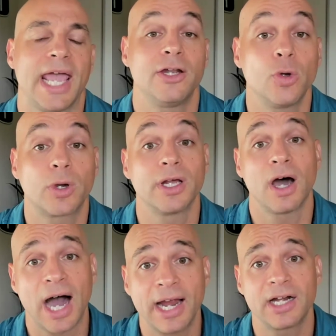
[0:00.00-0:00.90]
and you can
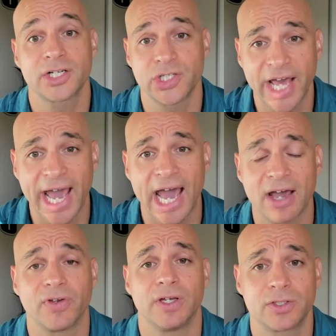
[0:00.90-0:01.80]
hire
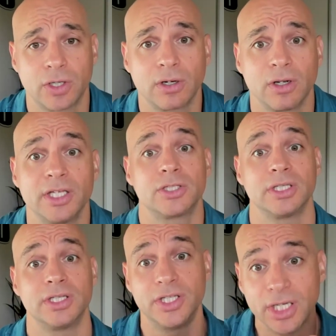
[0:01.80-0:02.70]
staff internally
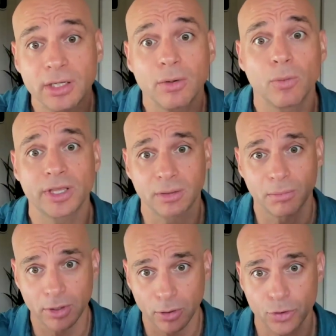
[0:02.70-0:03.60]
to deal with the
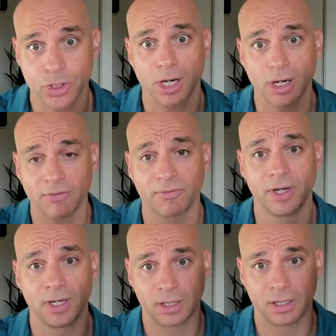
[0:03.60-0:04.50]
minutia of